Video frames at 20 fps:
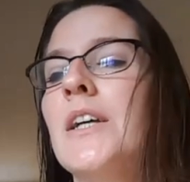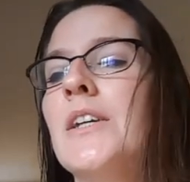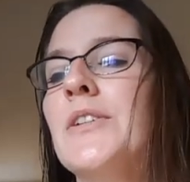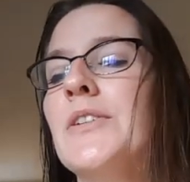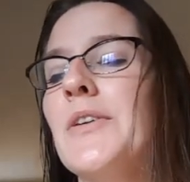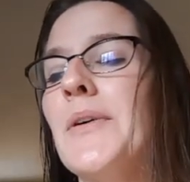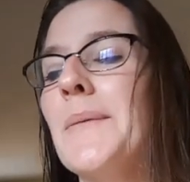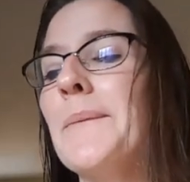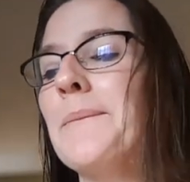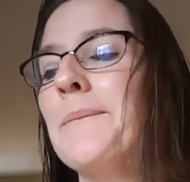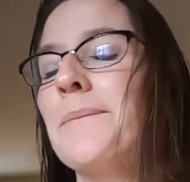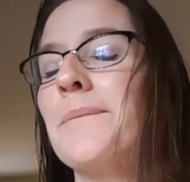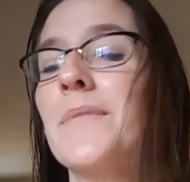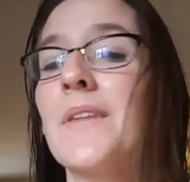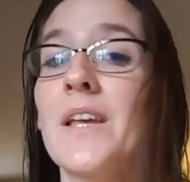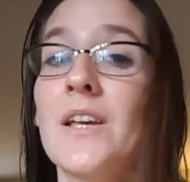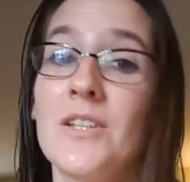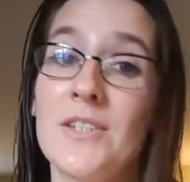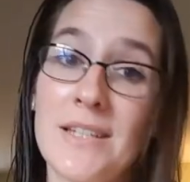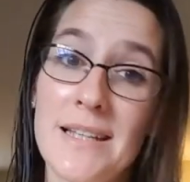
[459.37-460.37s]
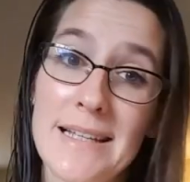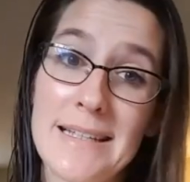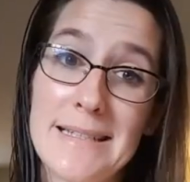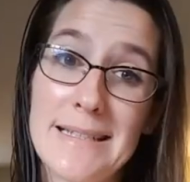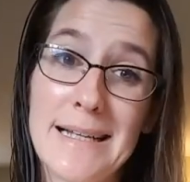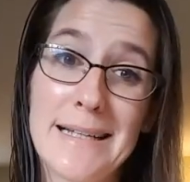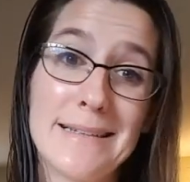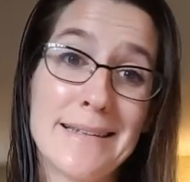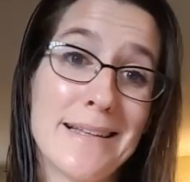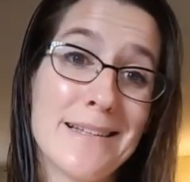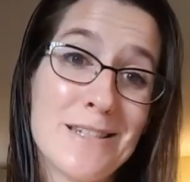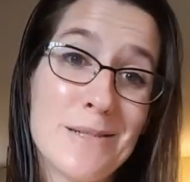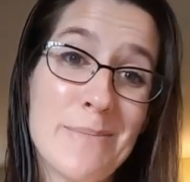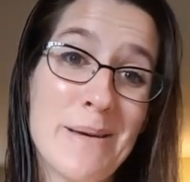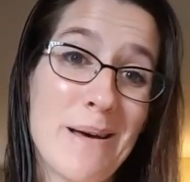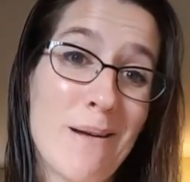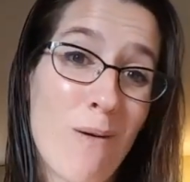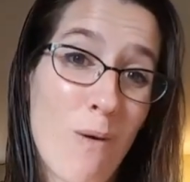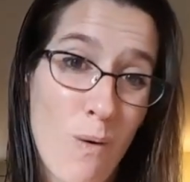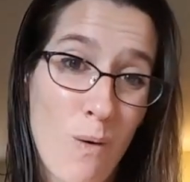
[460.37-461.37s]
So that's that. That's
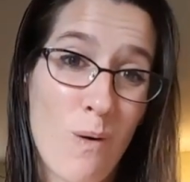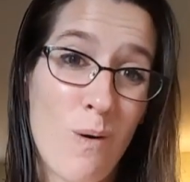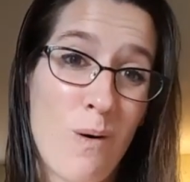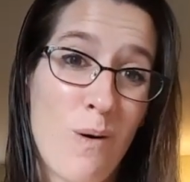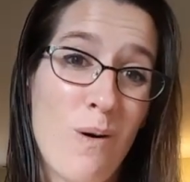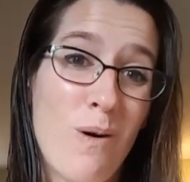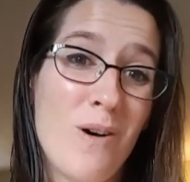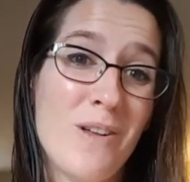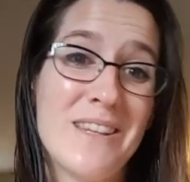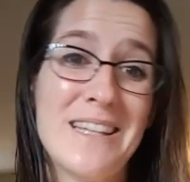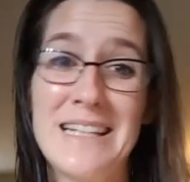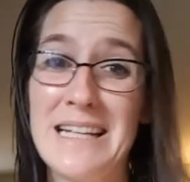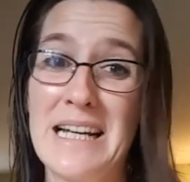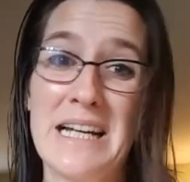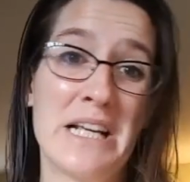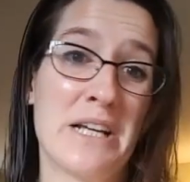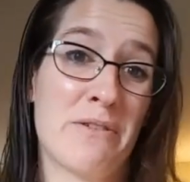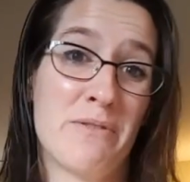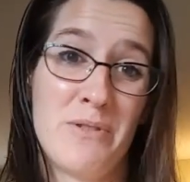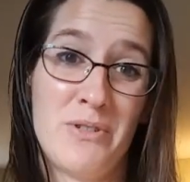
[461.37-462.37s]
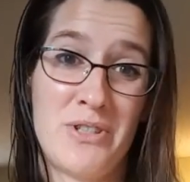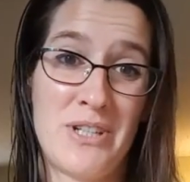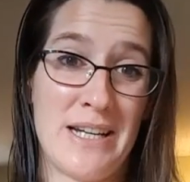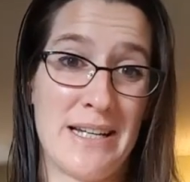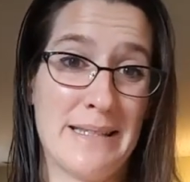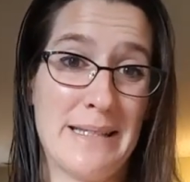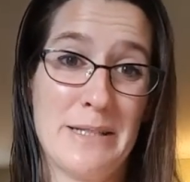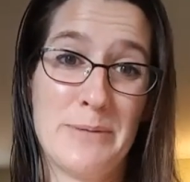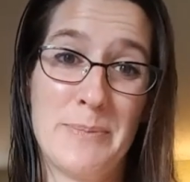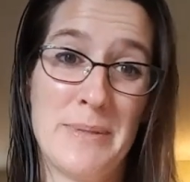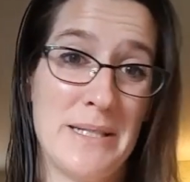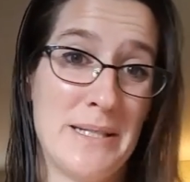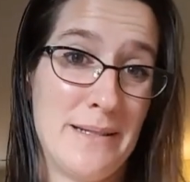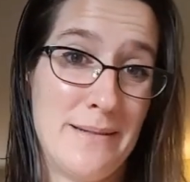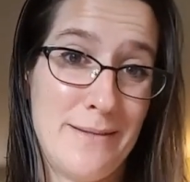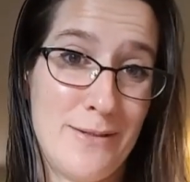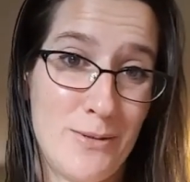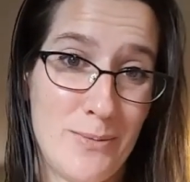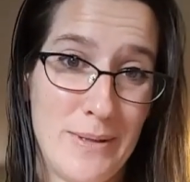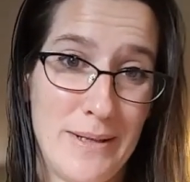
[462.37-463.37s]
about all the knitting crocheting that's been
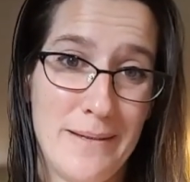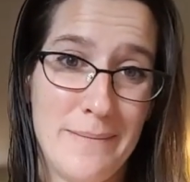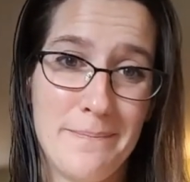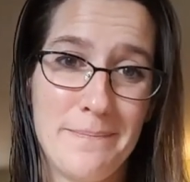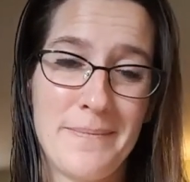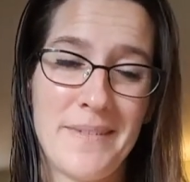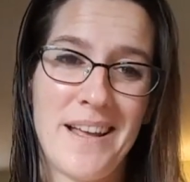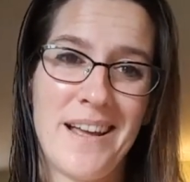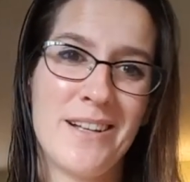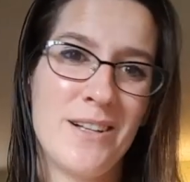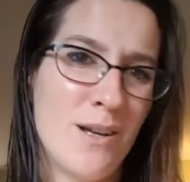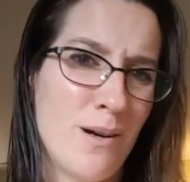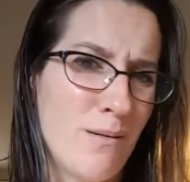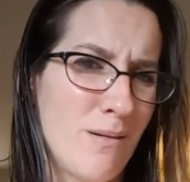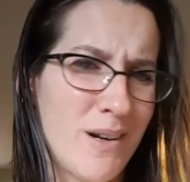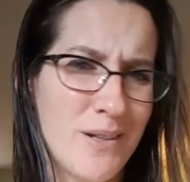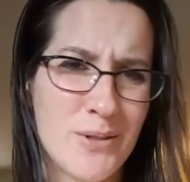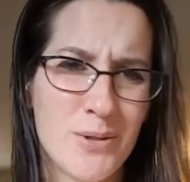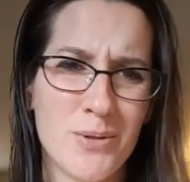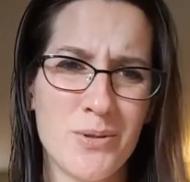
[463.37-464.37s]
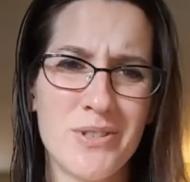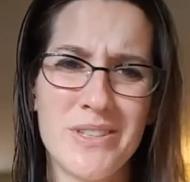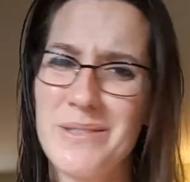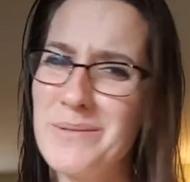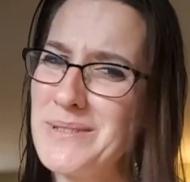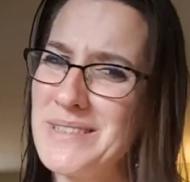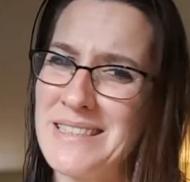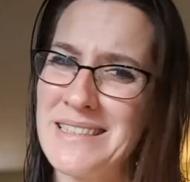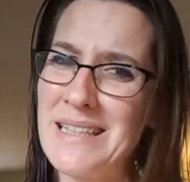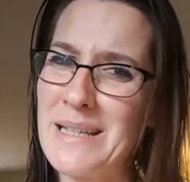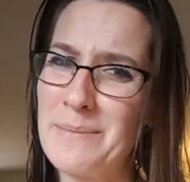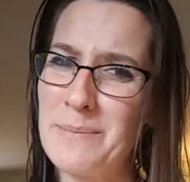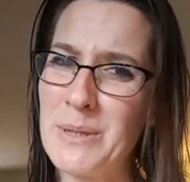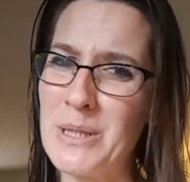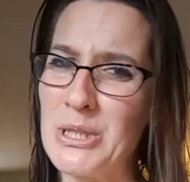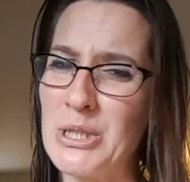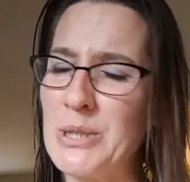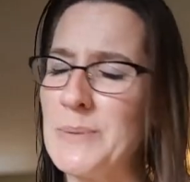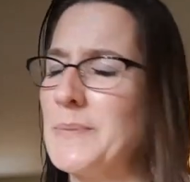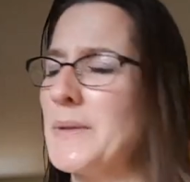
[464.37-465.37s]
done this week. I know, I told you, it wasn't that
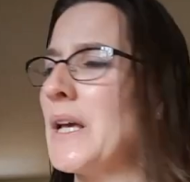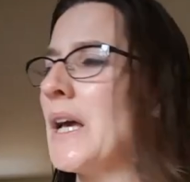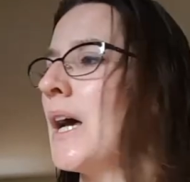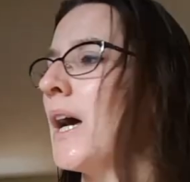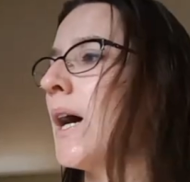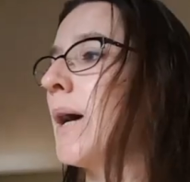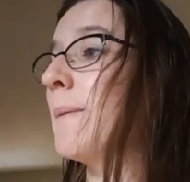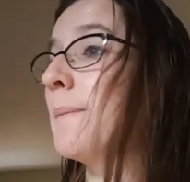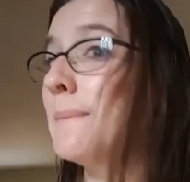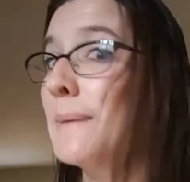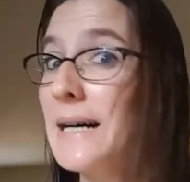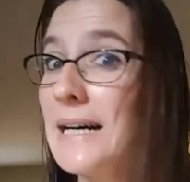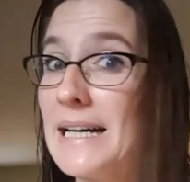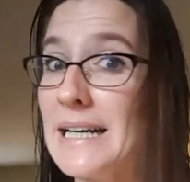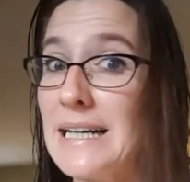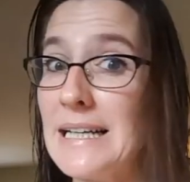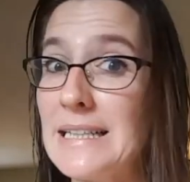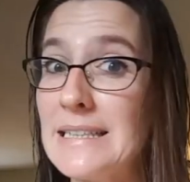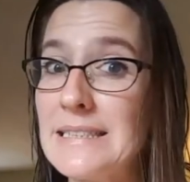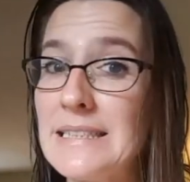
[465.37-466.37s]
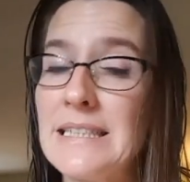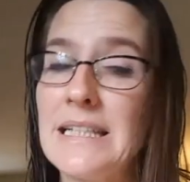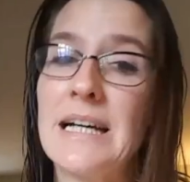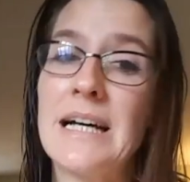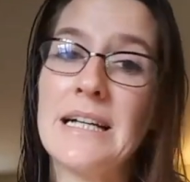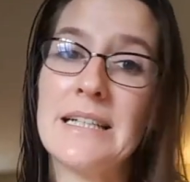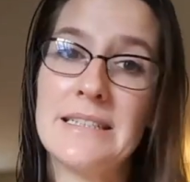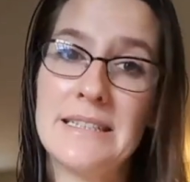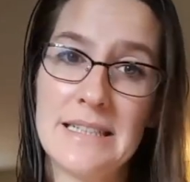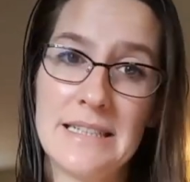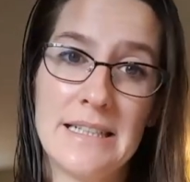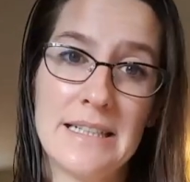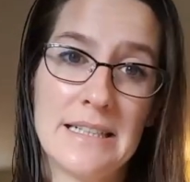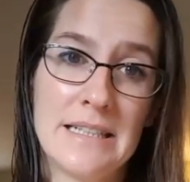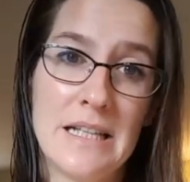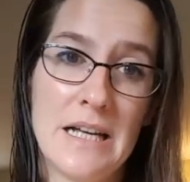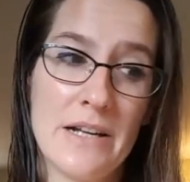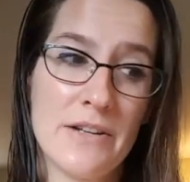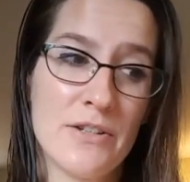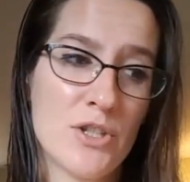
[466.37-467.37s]
much. But I did get
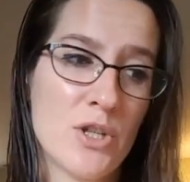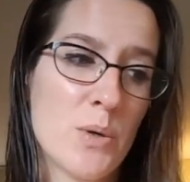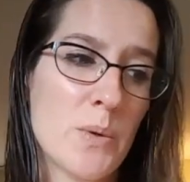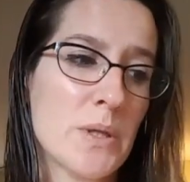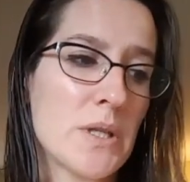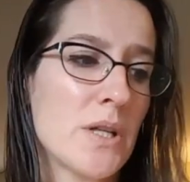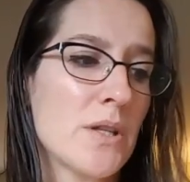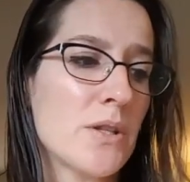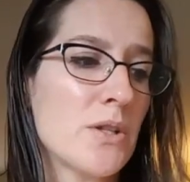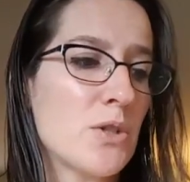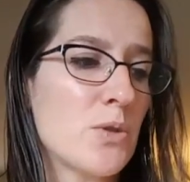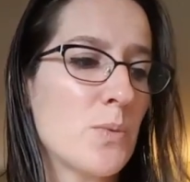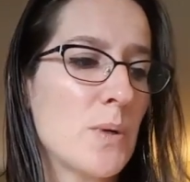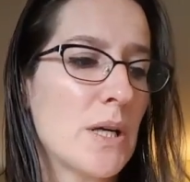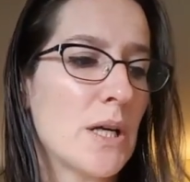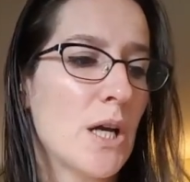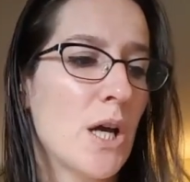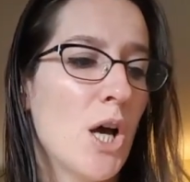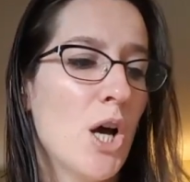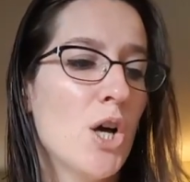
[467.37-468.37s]
a lot of sewing done this week.